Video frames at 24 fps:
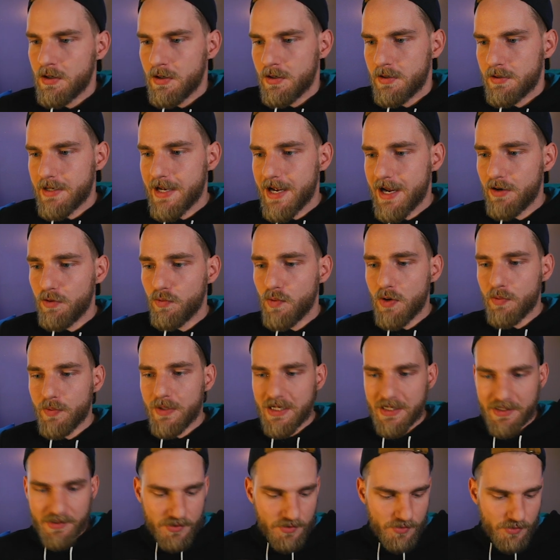Now what we
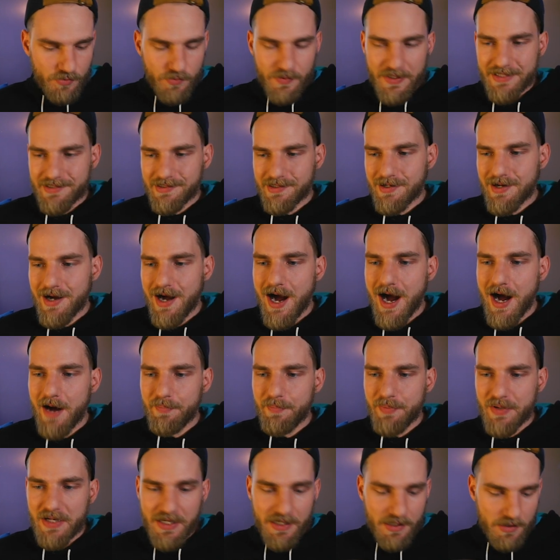need to do is
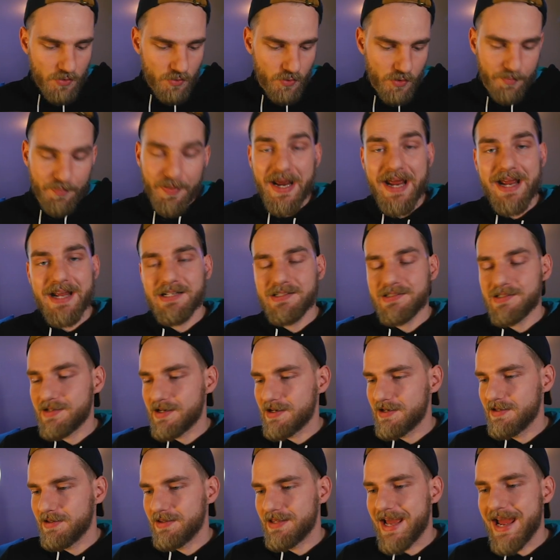copy or paste
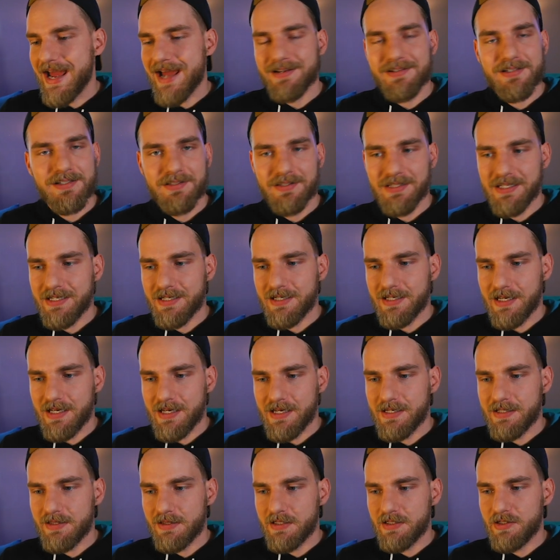that link
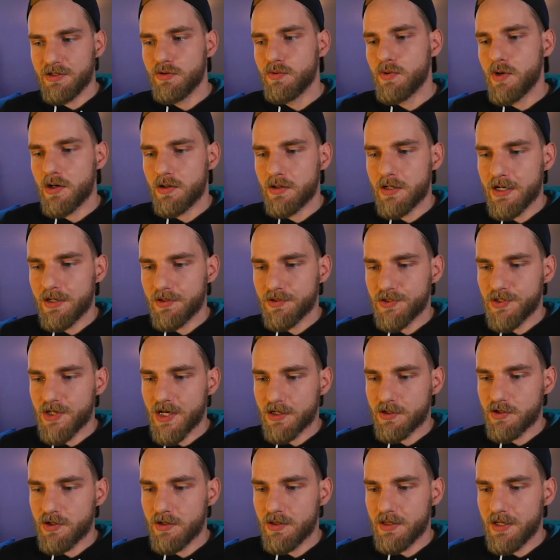in the URL
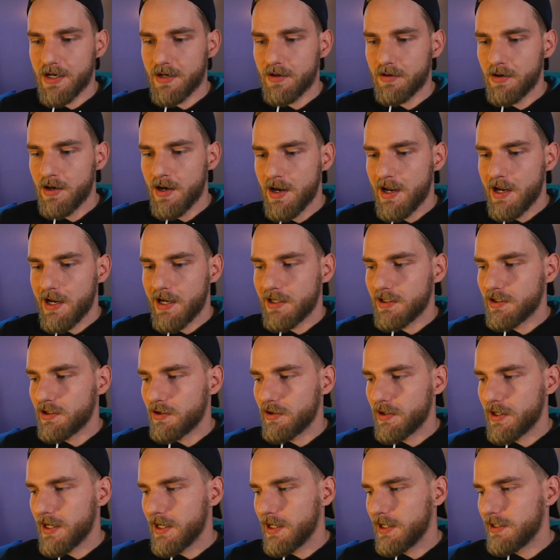section there and
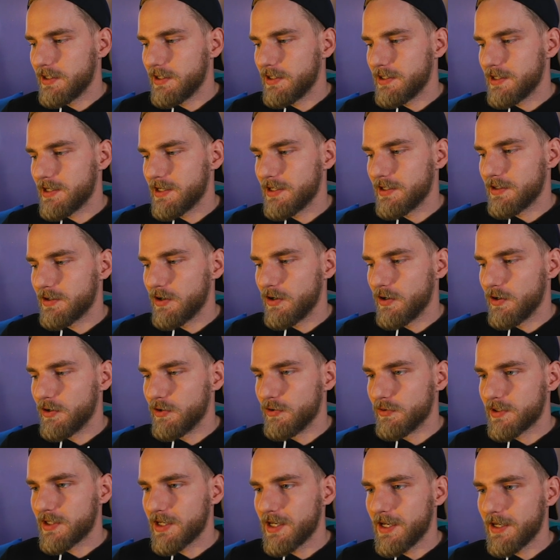go ahead and hit
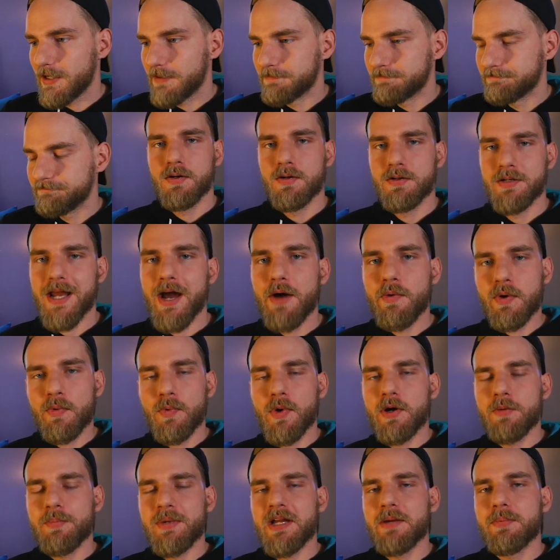OK. Now we
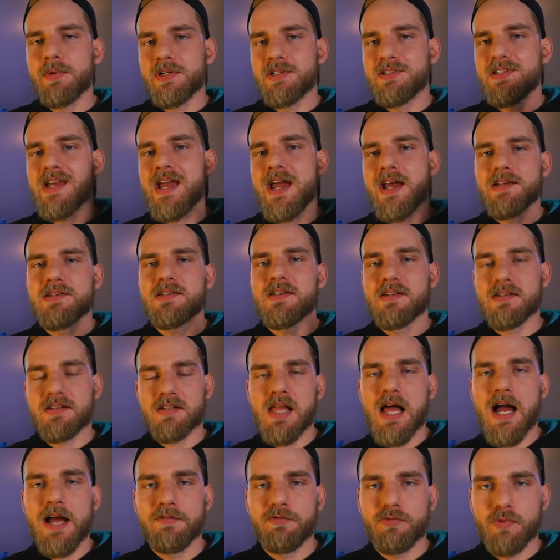want to be able to test this
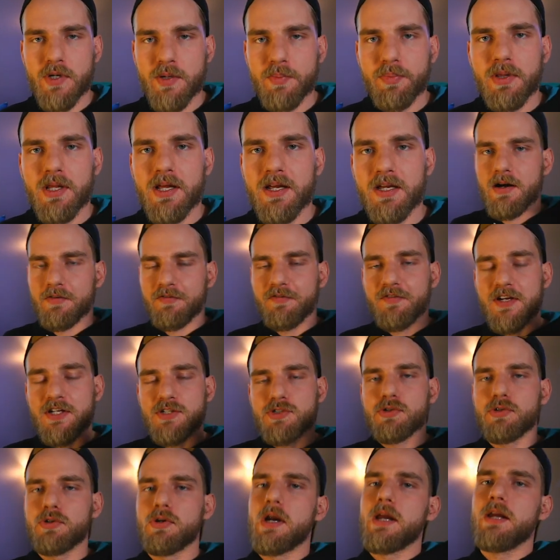live replay
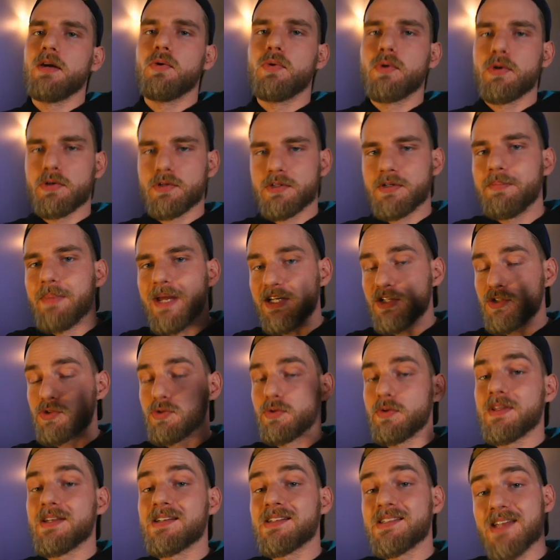feature in order to make
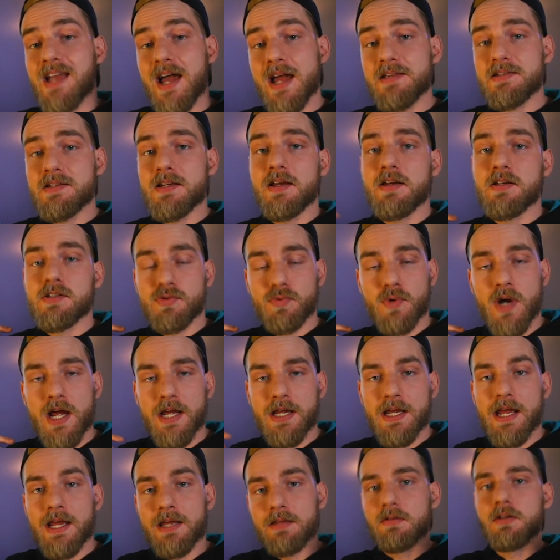sure the sizing is
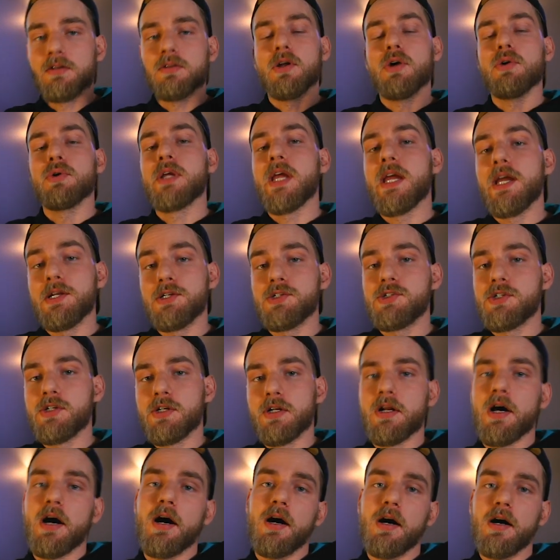right and the
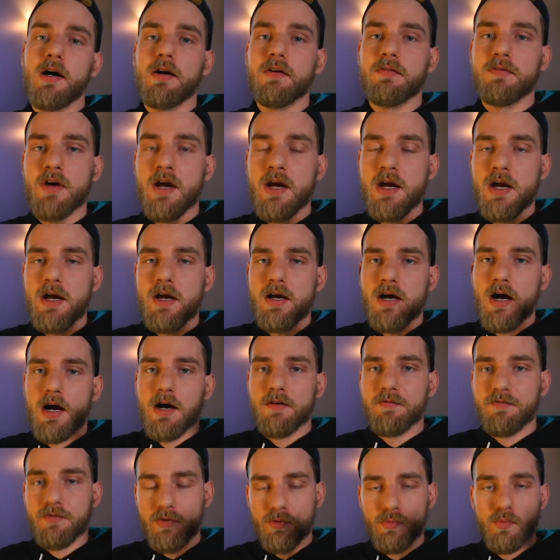location of
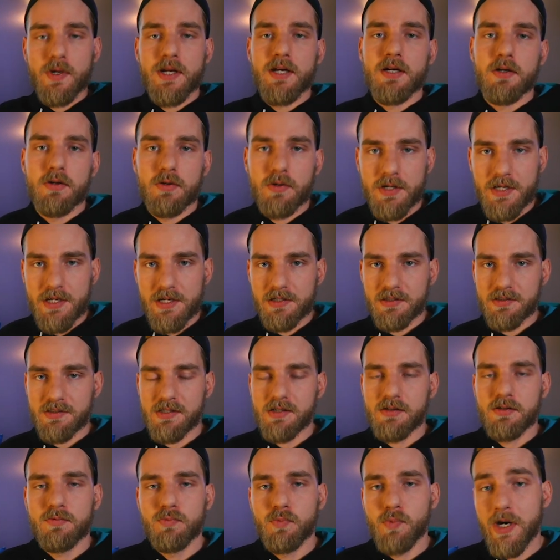the window is
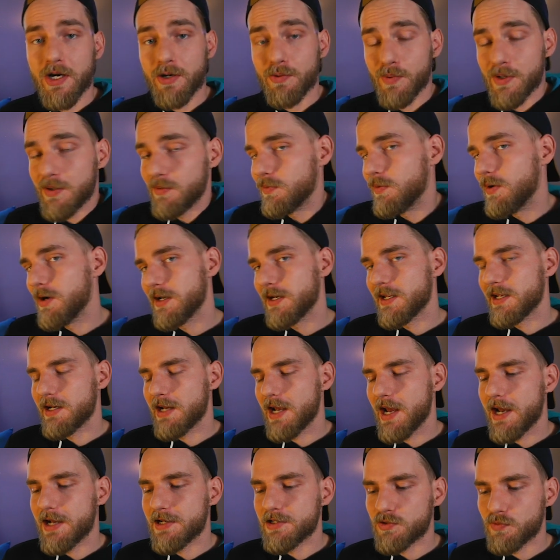where we want it
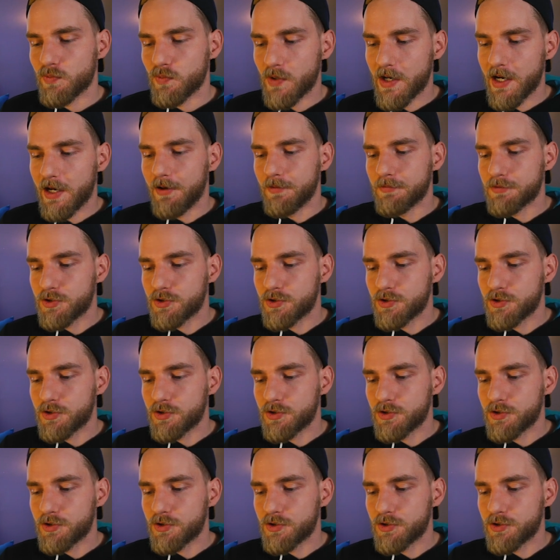as well.